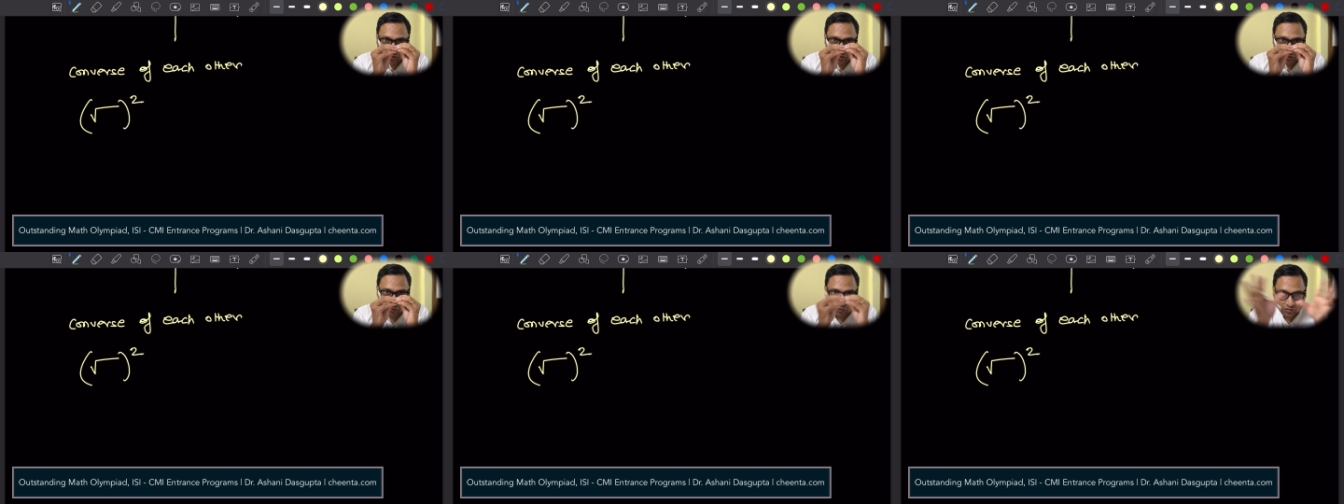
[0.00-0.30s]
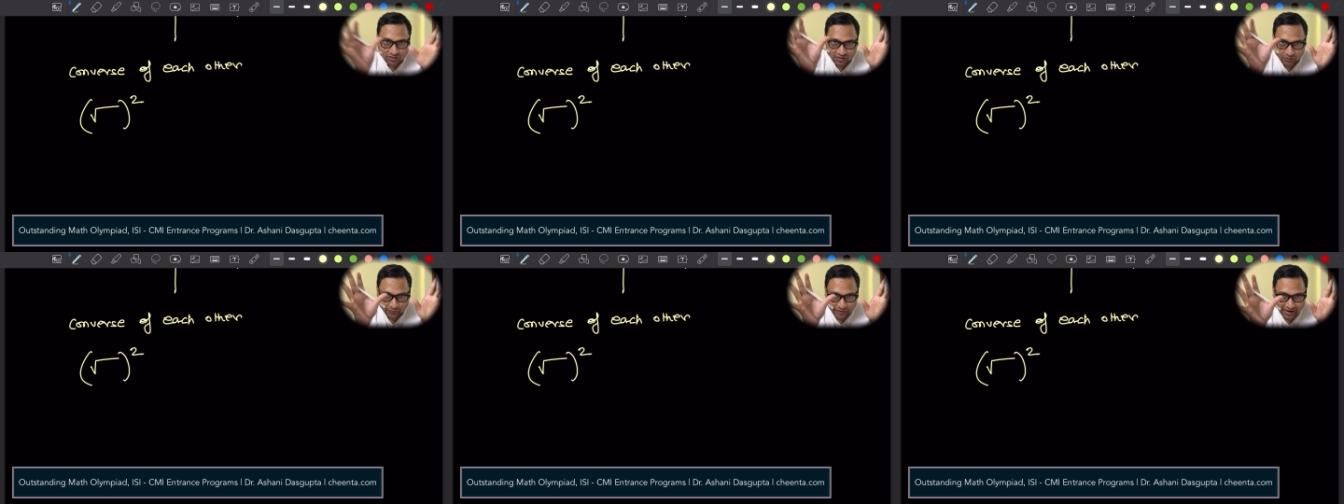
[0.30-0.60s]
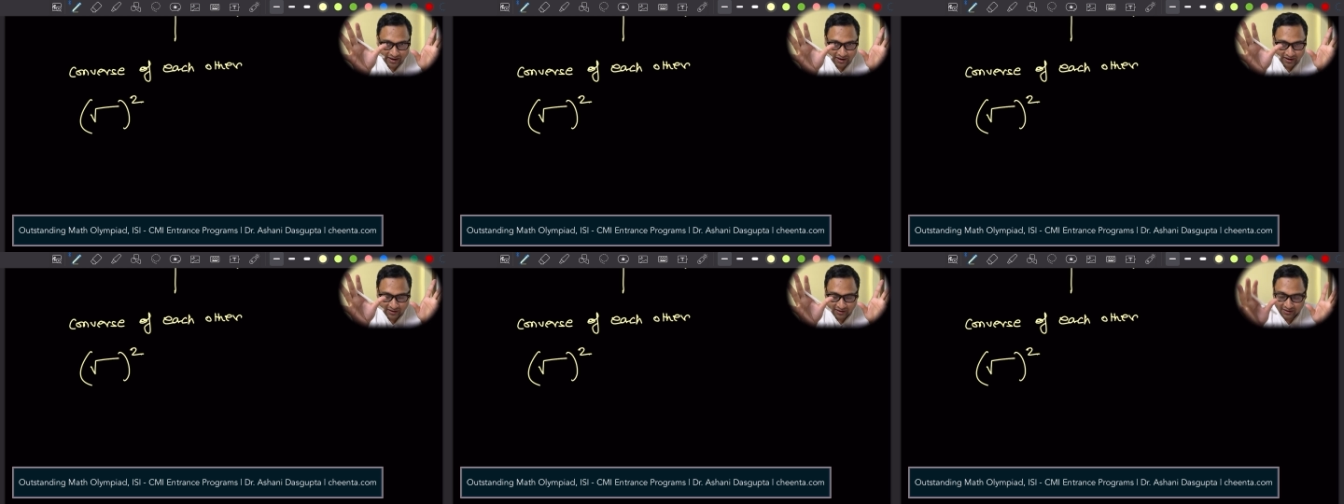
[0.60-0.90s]
goes
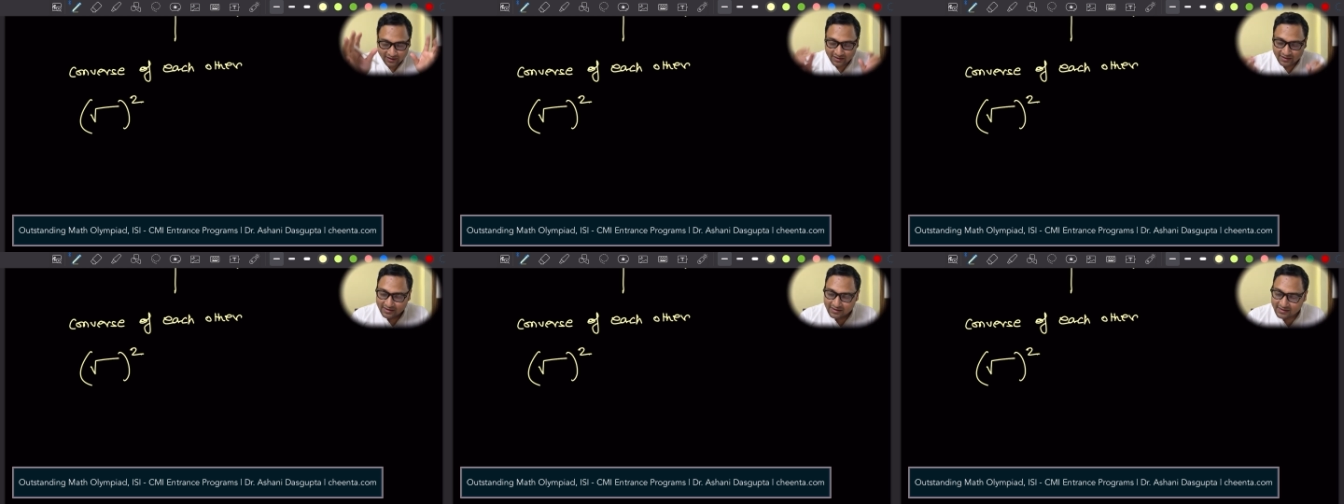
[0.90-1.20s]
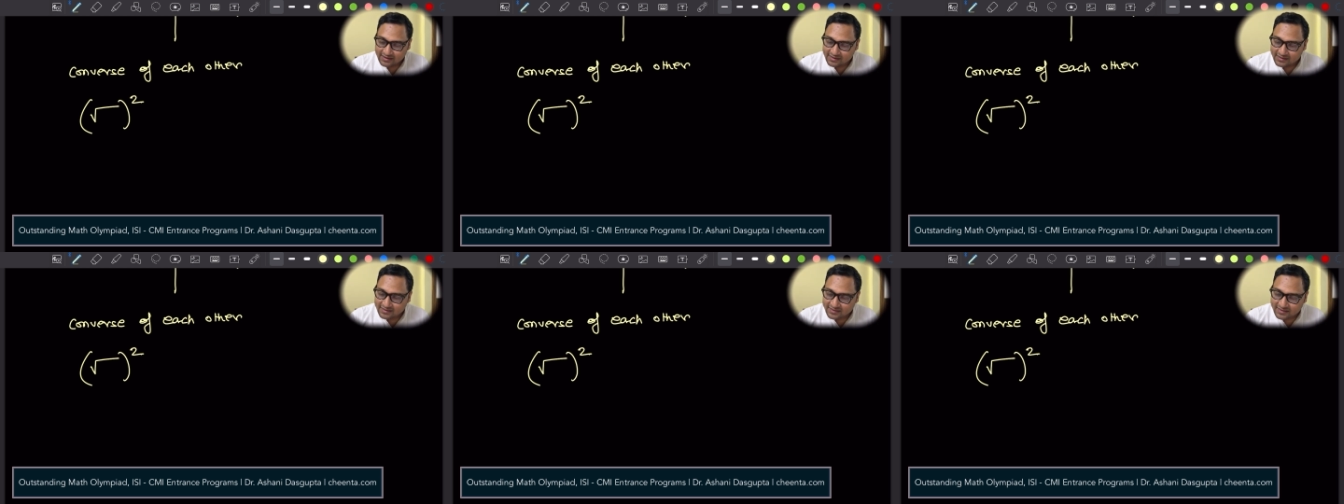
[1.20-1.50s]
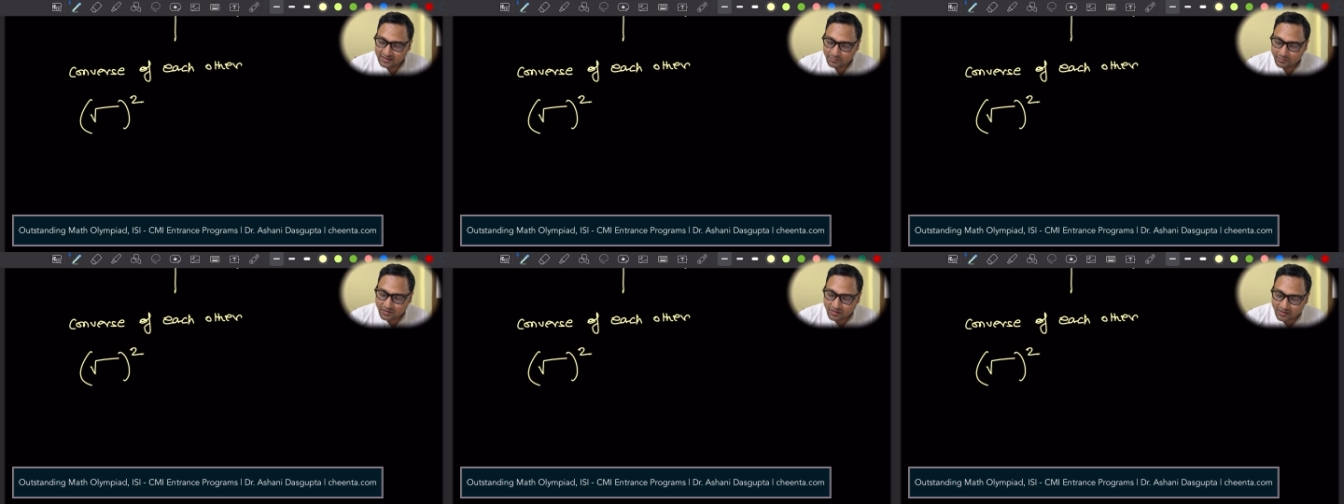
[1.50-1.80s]
away.
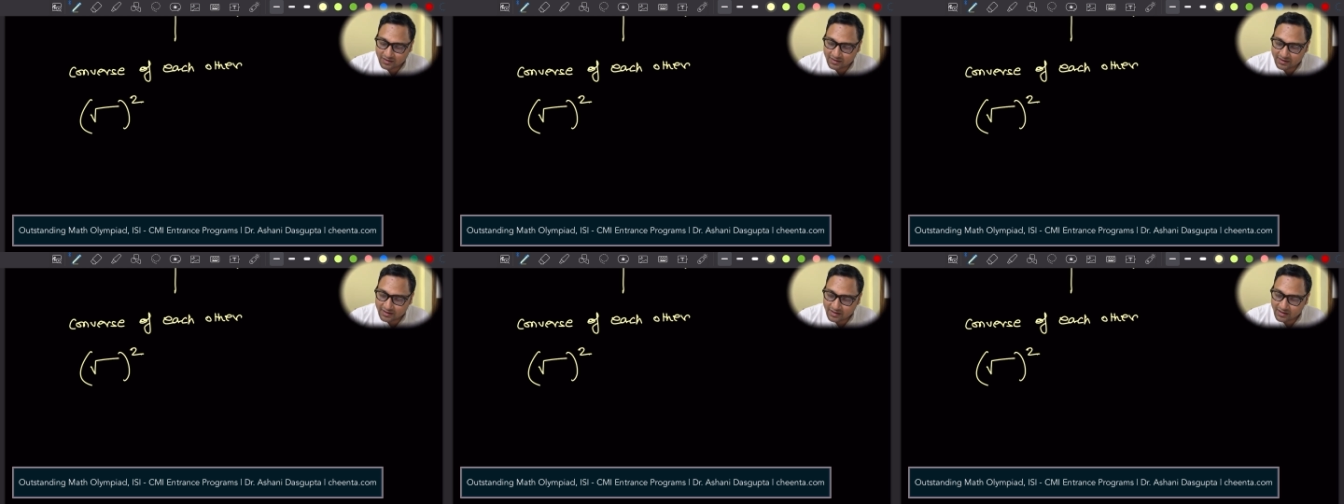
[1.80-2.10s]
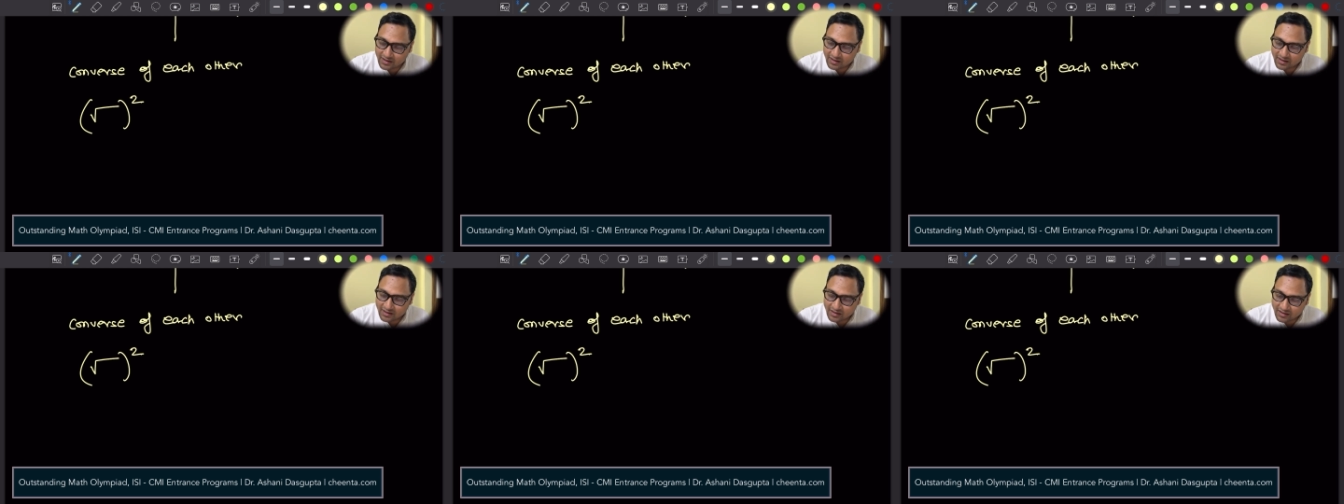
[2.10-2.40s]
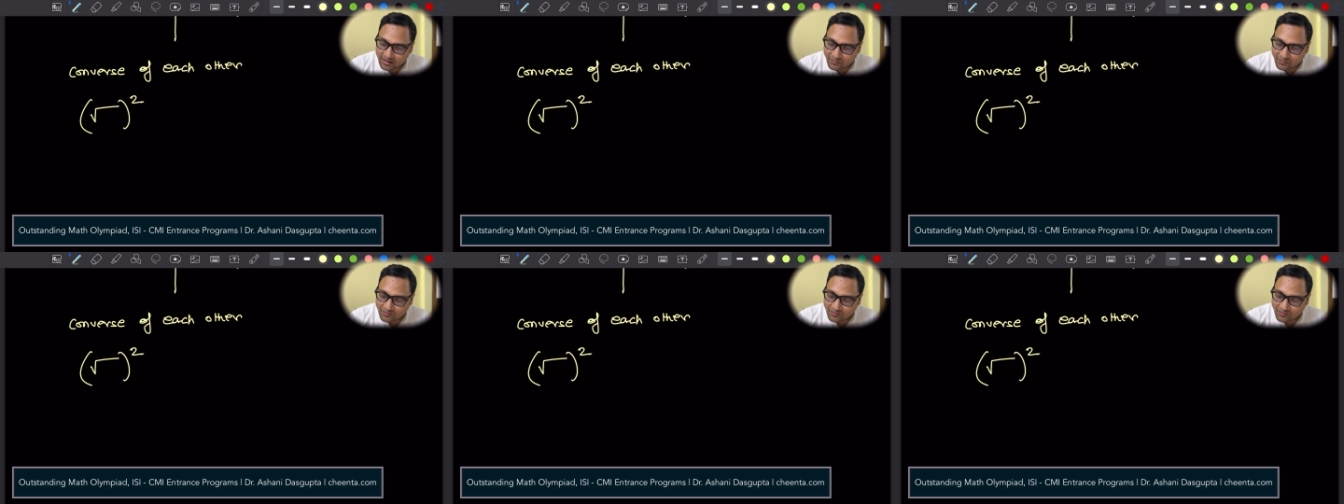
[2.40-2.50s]
Similarly,